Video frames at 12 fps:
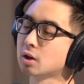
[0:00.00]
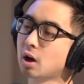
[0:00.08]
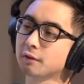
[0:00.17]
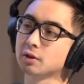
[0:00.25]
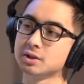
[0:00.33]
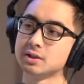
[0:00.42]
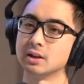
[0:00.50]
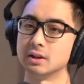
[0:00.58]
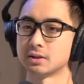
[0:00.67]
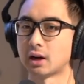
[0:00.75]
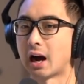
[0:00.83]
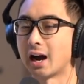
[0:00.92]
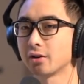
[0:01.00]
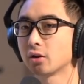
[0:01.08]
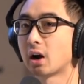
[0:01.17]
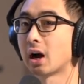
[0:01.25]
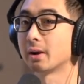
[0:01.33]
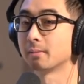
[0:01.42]
the converse is this. Either
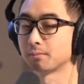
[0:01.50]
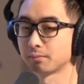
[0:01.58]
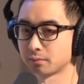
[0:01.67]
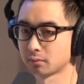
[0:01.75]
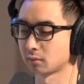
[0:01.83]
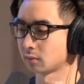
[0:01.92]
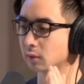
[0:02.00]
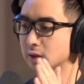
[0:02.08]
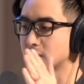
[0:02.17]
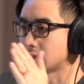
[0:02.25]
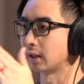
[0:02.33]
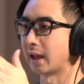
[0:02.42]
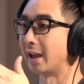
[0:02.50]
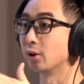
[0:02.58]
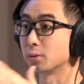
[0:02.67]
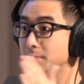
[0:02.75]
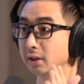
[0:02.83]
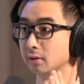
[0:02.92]
I am, it's A
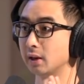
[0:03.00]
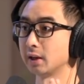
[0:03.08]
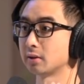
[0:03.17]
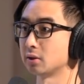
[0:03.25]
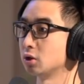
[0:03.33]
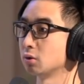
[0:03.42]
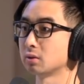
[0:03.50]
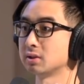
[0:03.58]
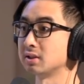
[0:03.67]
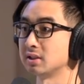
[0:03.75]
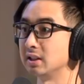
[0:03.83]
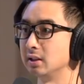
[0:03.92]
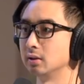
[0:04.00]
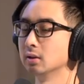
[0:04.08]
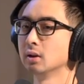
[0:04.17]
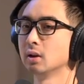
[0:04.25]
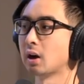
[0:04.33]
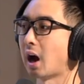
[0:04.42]
or B, right? There's no C.
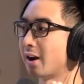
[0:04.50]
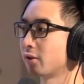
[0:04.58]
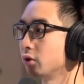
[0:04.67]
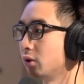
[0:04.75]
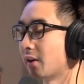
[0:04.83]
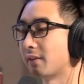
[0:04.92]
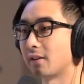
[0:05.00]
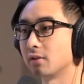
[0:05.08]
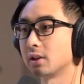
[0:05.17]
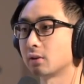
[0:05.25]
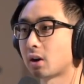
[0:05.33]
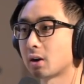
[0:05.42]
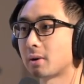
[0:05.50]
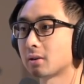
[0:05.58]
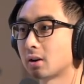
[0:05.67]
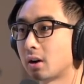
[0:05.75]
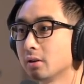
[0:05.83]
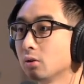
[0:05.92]
Either you have everything right about
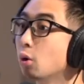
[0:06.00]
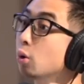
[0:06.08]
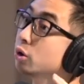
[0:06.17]
God mm-hmm.